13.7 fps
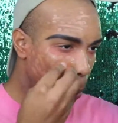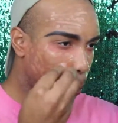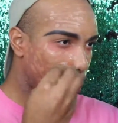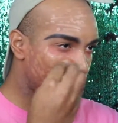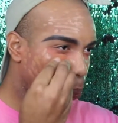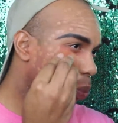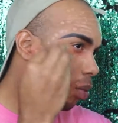I'm
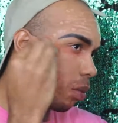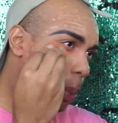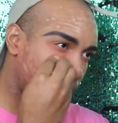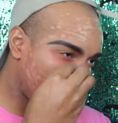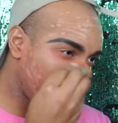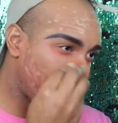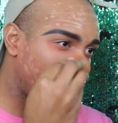taking
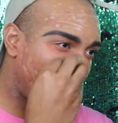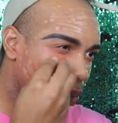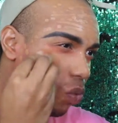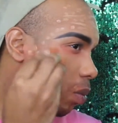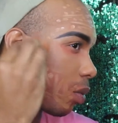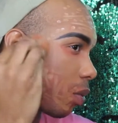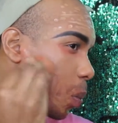a
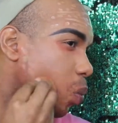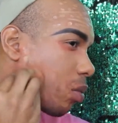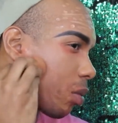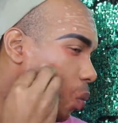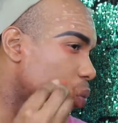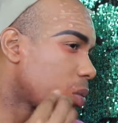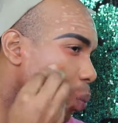
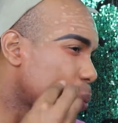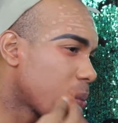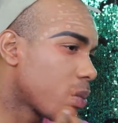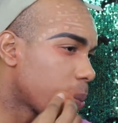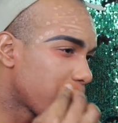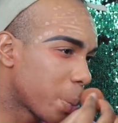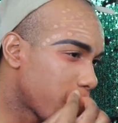Tarte
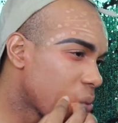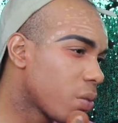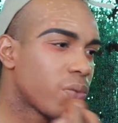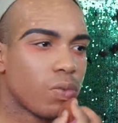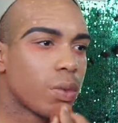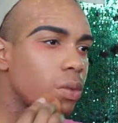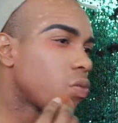
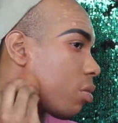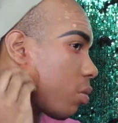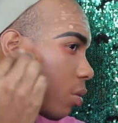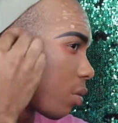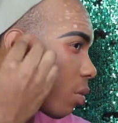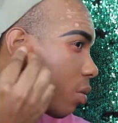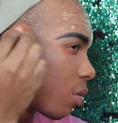
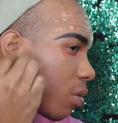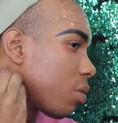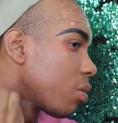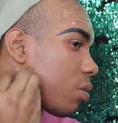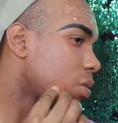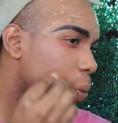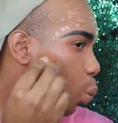Undersea
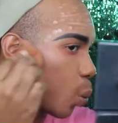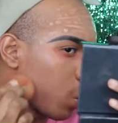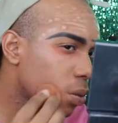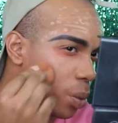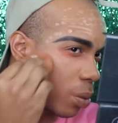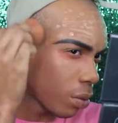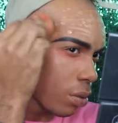
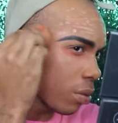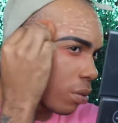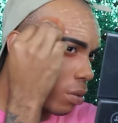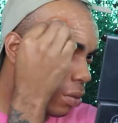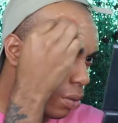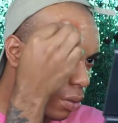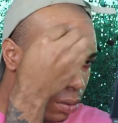concealer
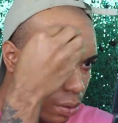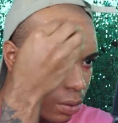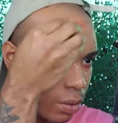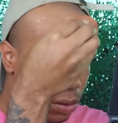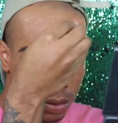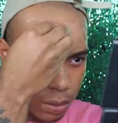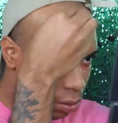and using
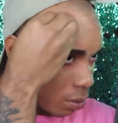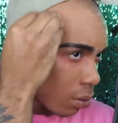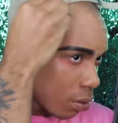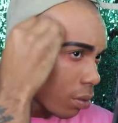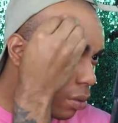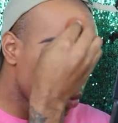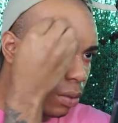it as a
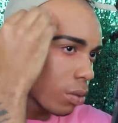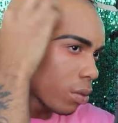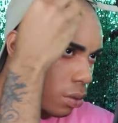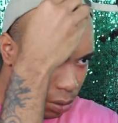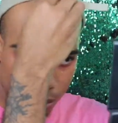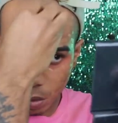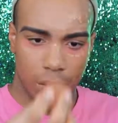
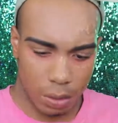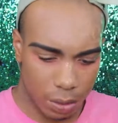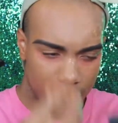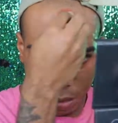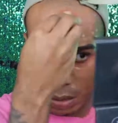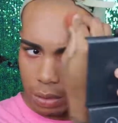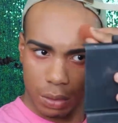foundation.
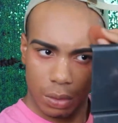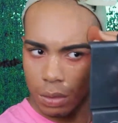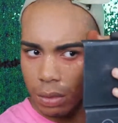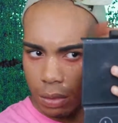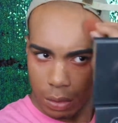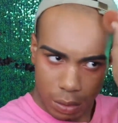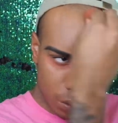It's in
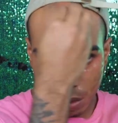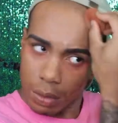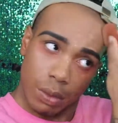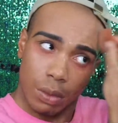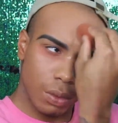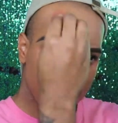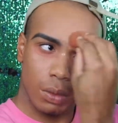the
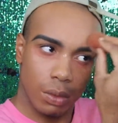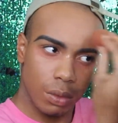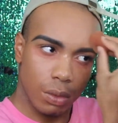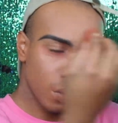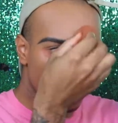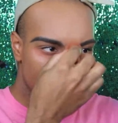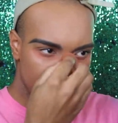shade
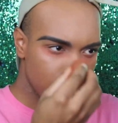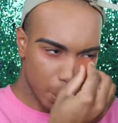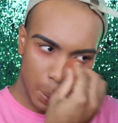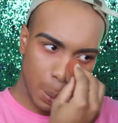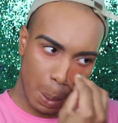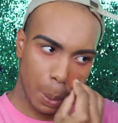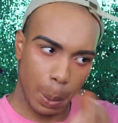Deep.
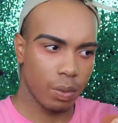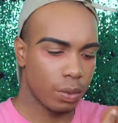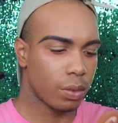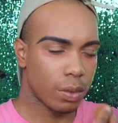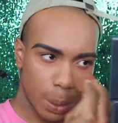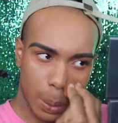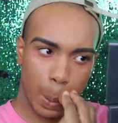
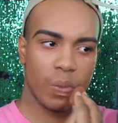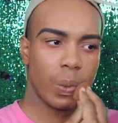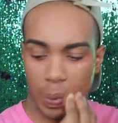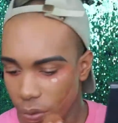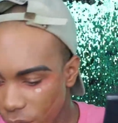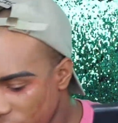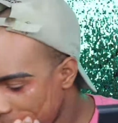
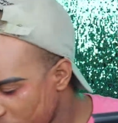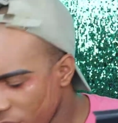I